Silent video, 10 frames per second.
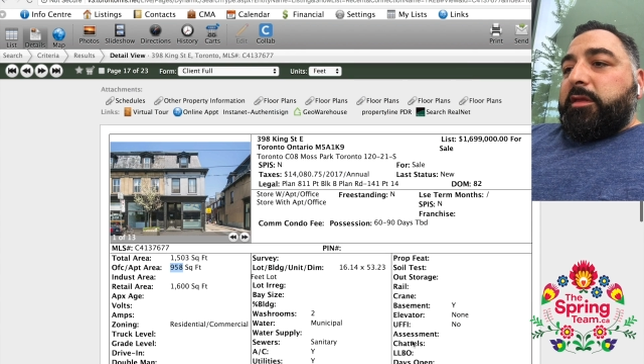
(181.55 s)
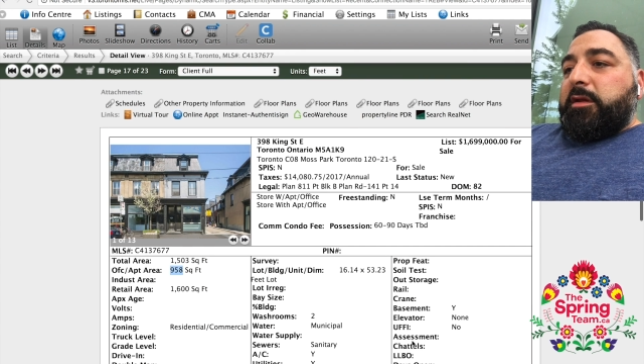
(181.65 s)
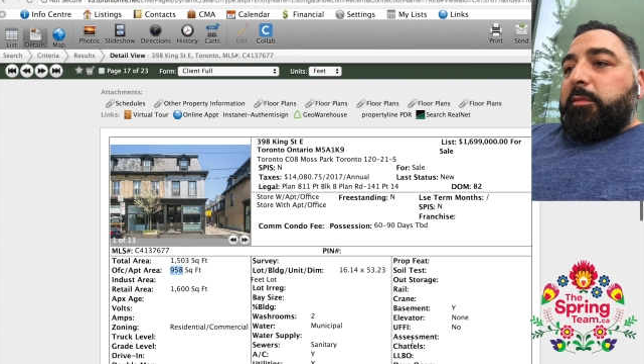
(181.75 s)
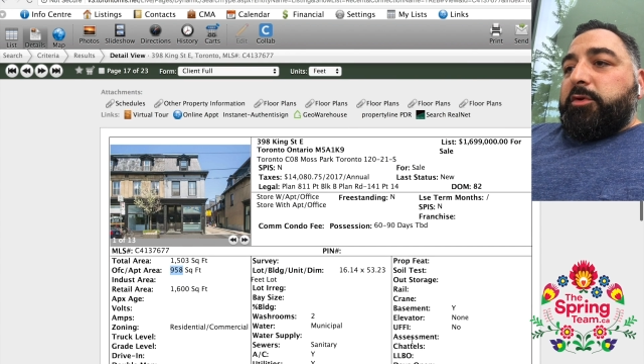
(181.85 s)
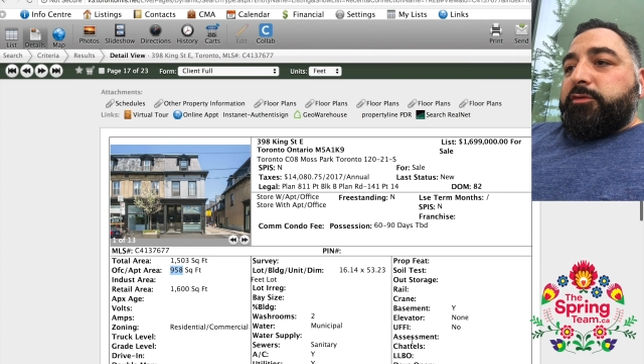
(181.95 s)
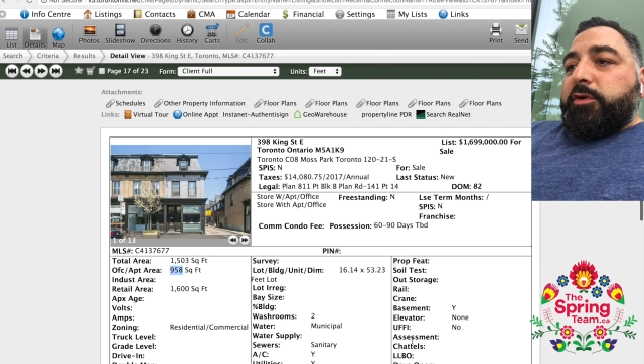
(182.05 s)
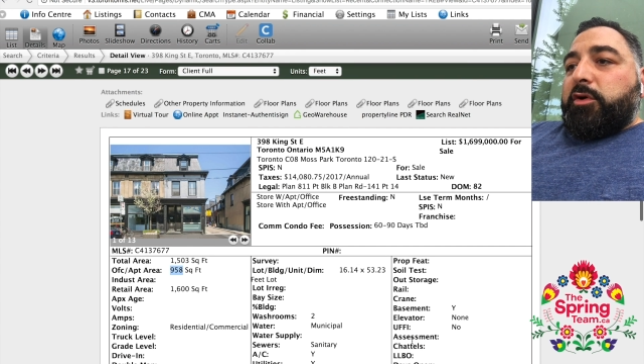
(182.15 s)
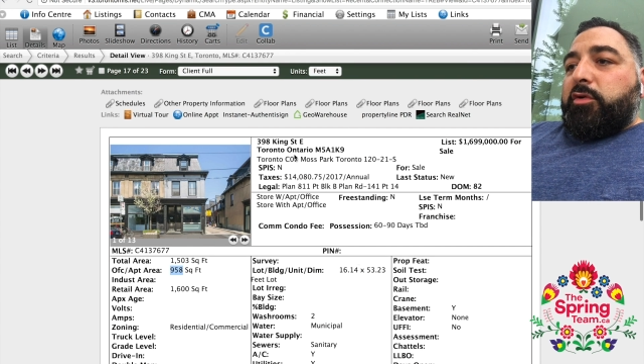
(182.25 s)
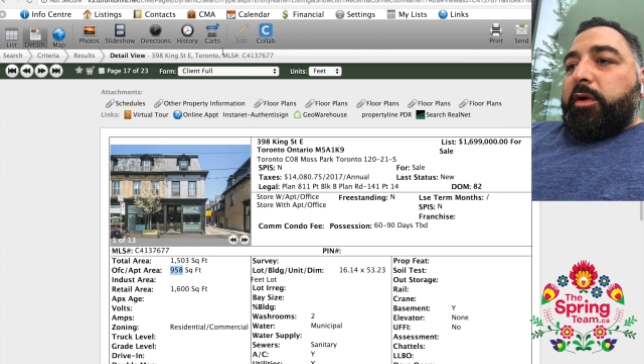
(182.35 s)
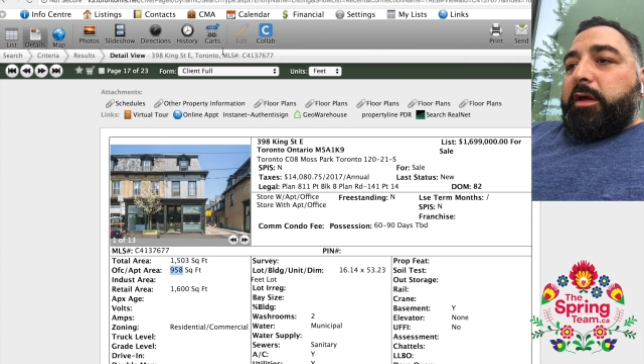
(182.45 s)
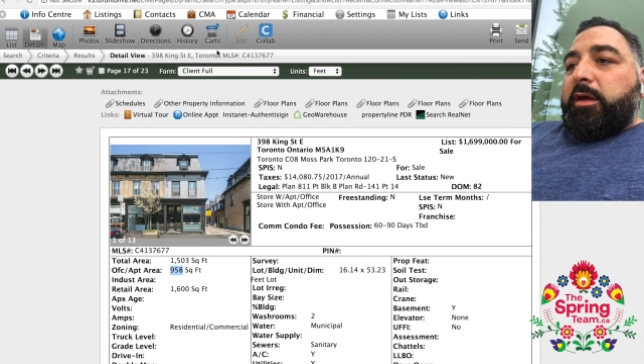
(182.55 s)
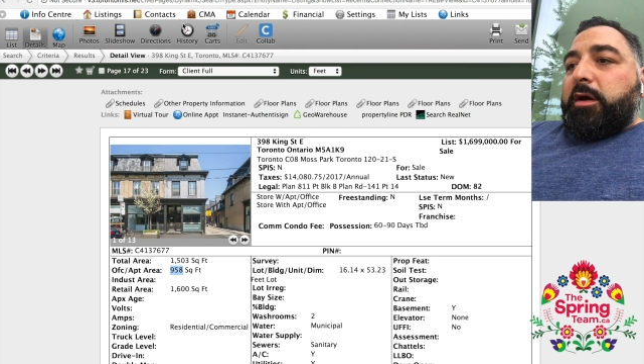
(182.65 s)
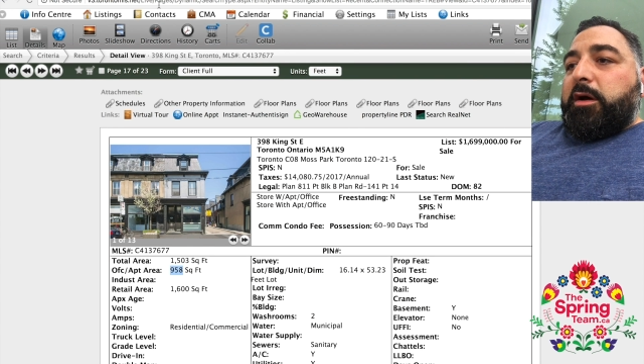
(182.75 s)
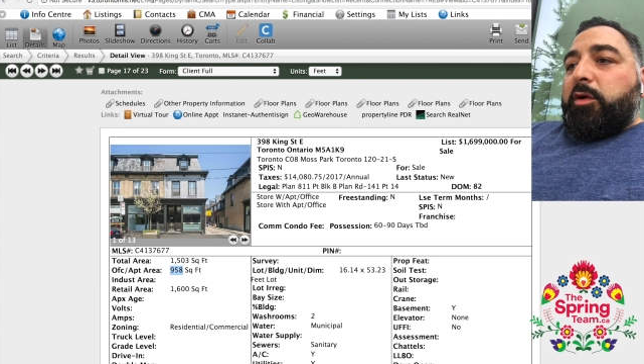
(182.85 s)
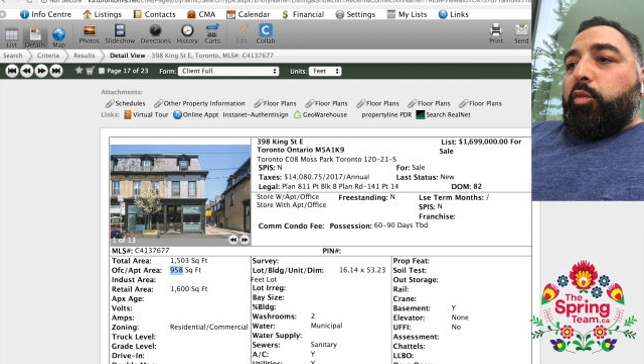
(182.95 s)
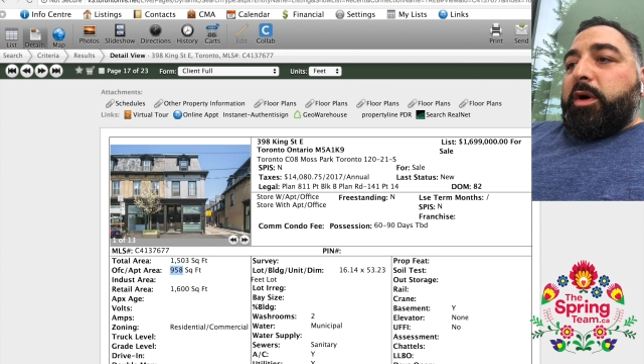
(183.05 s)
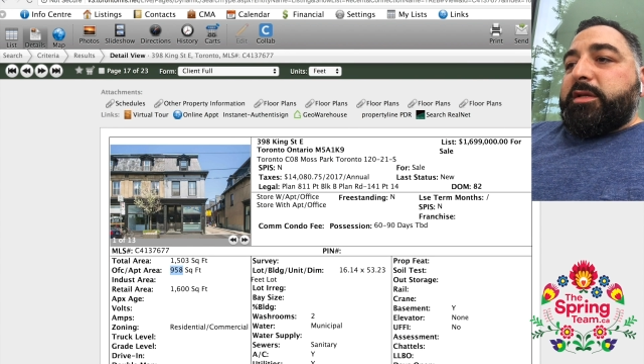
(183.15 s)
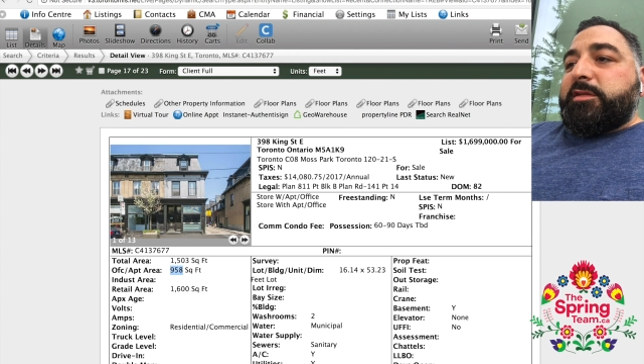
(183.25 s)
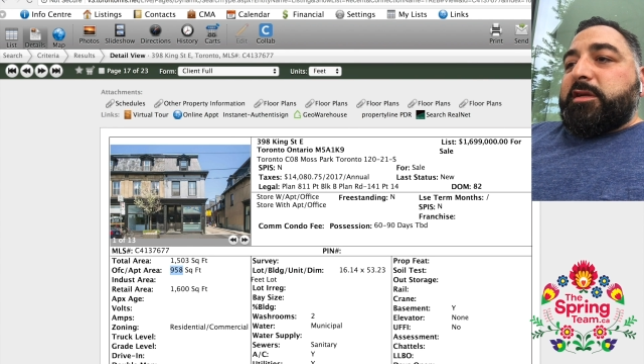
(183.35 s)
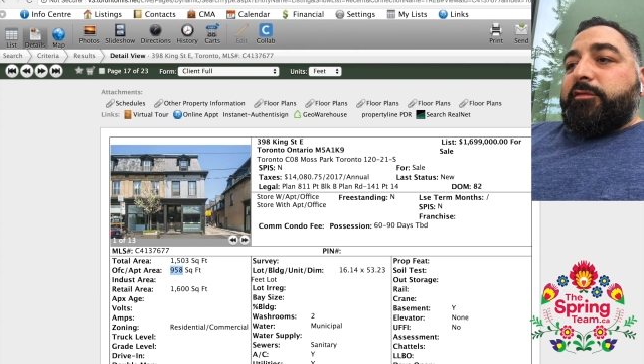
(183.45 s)
at the numbers real quick on
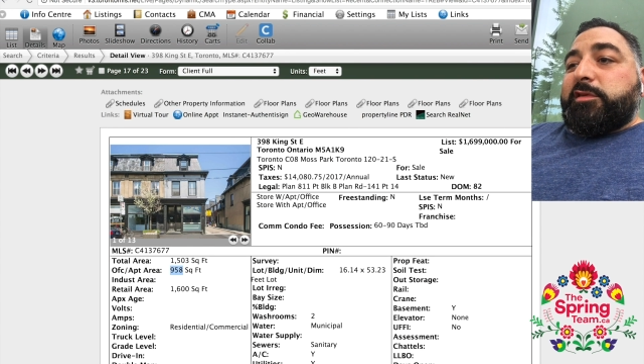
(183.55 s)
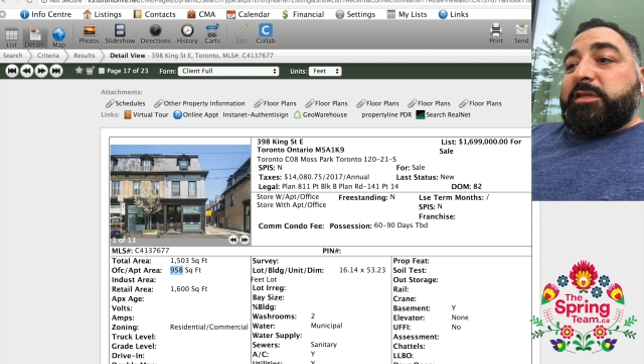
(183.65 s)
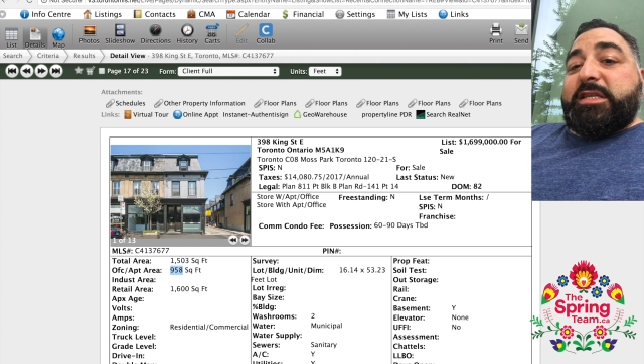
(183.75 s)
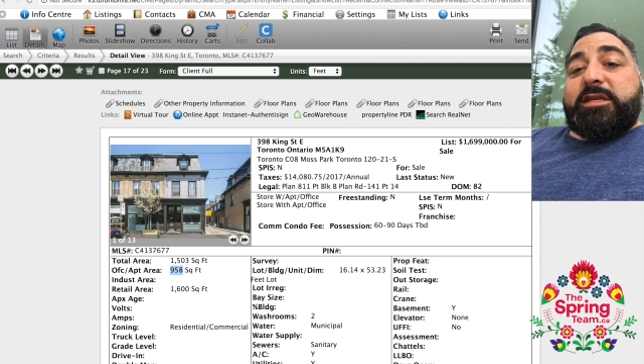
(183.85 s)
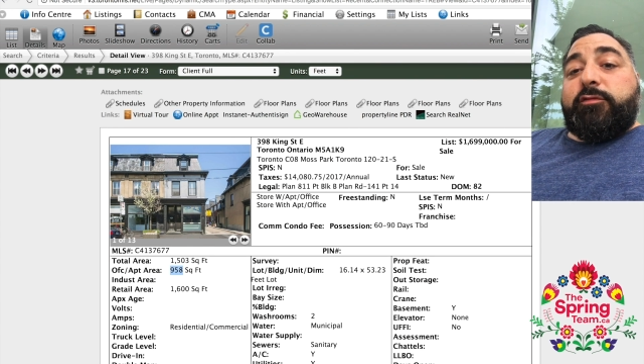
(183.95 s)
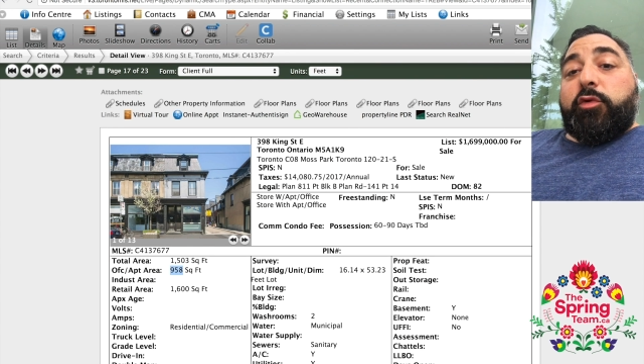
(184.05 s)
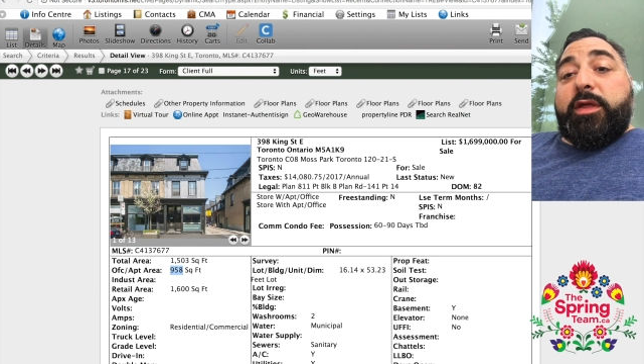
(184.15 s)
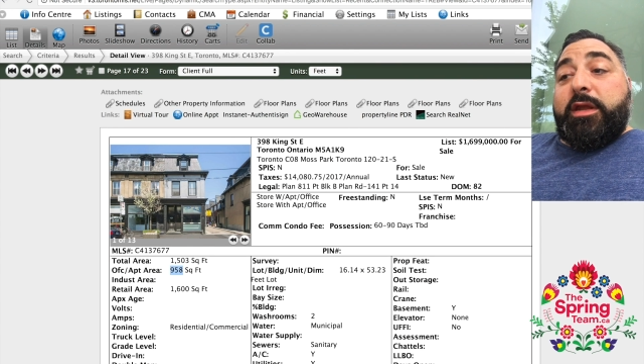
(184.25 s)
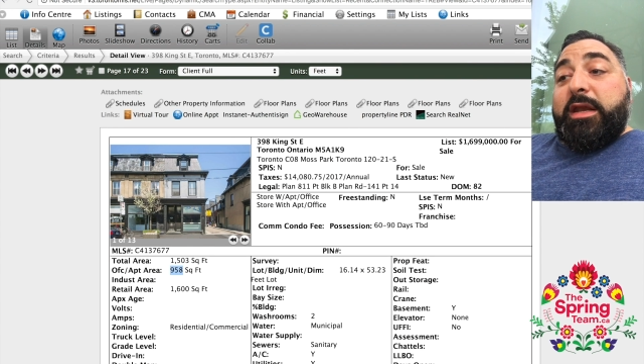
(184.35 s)
what stuff is leasing for in the